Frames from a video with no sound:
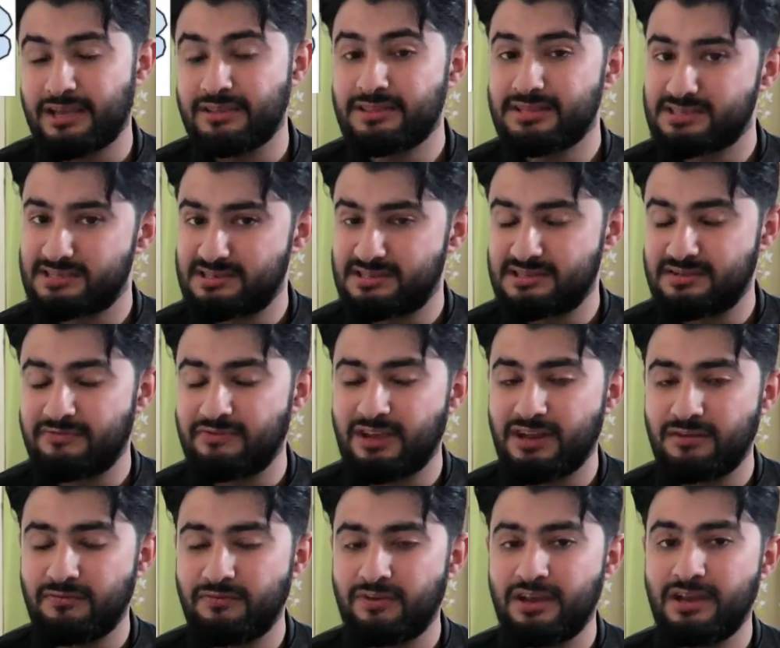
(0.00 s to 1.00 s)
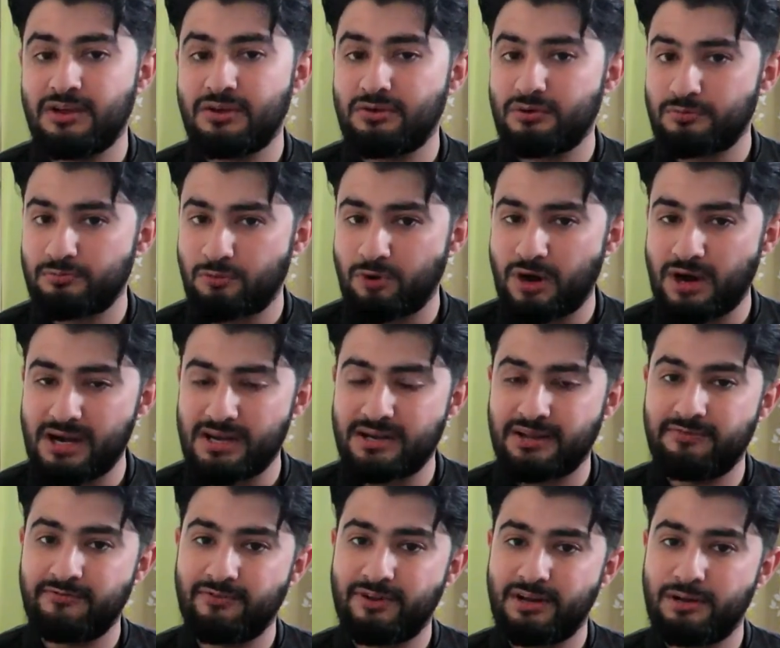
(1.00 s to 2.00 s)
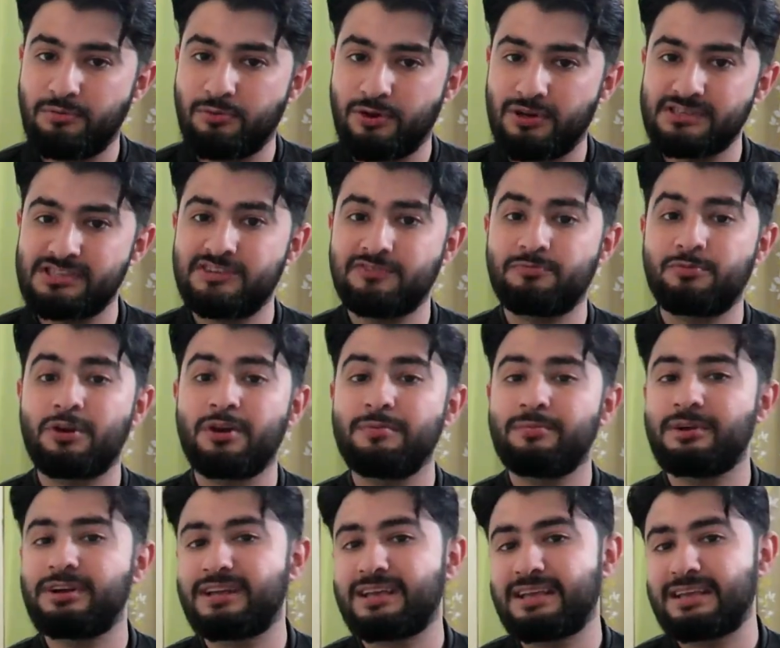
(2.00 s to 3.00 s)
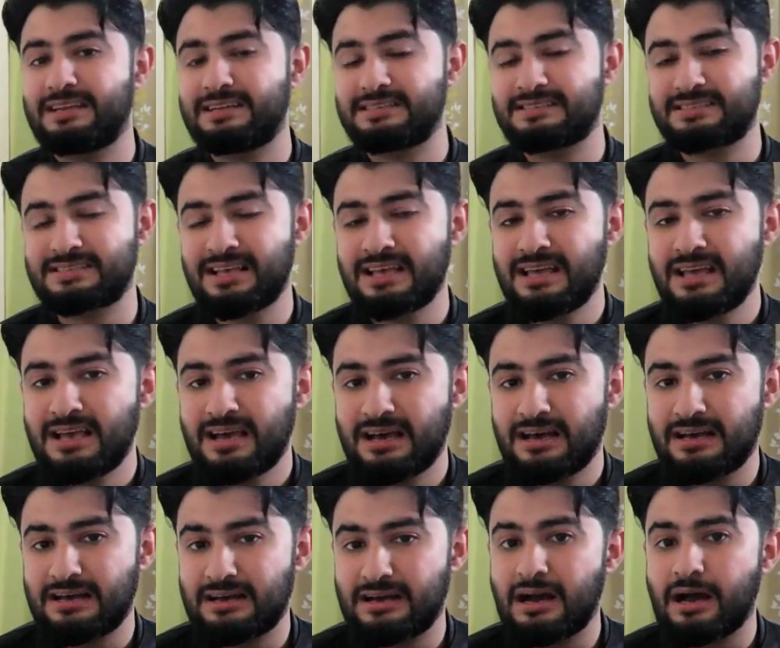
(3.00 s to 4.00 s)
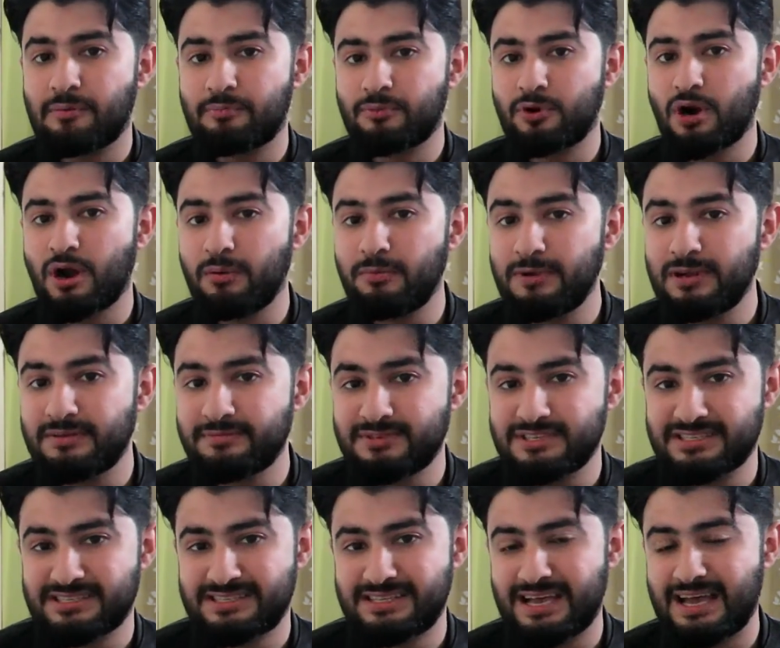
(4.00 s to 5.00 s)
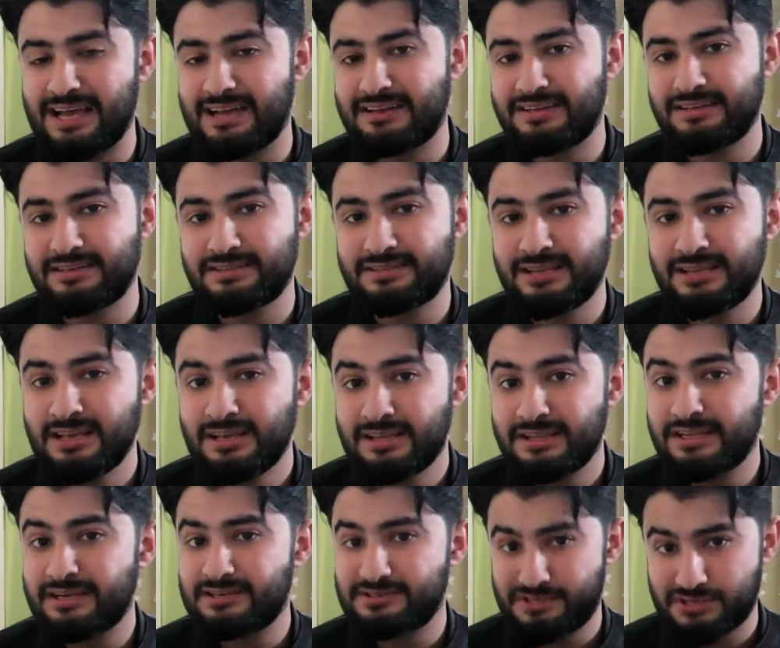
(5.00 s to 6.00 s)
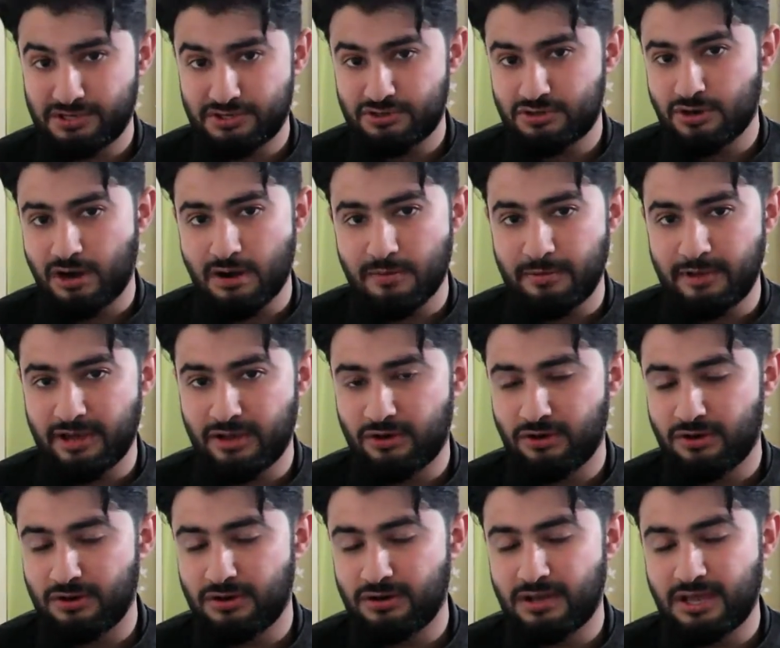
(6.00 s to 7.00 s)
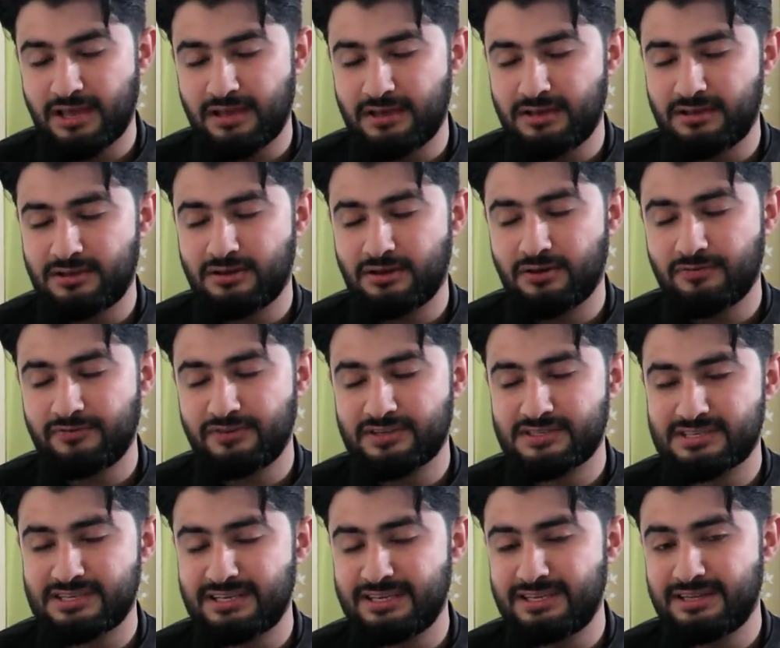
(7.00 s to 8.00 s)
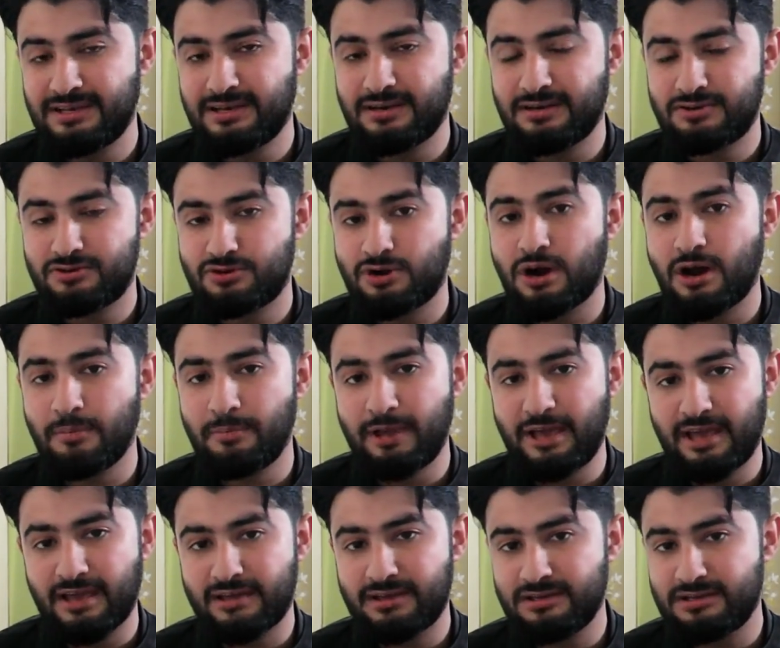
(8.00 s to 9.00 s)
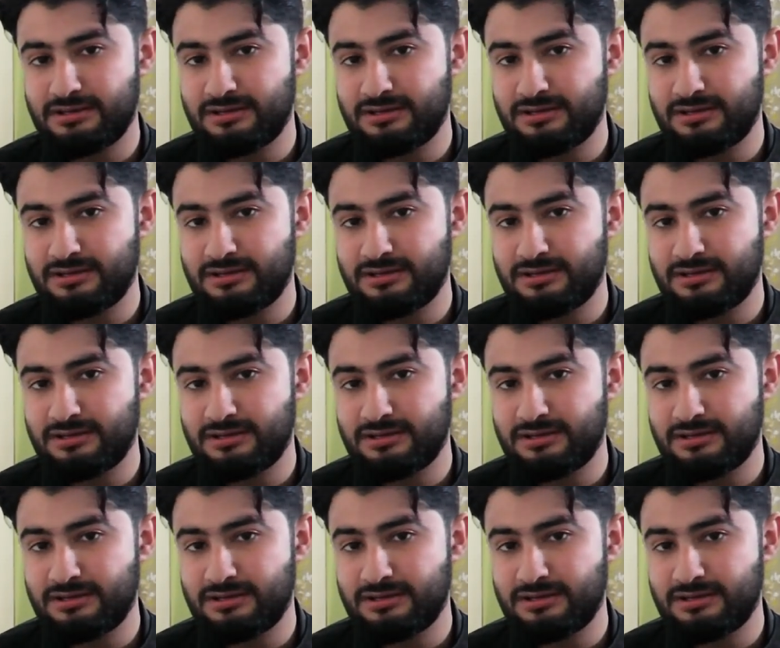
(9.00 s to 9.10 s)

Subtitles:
And this is a very good point and very positive point, but here's a problem is that there's a drawback, obviously the drawback,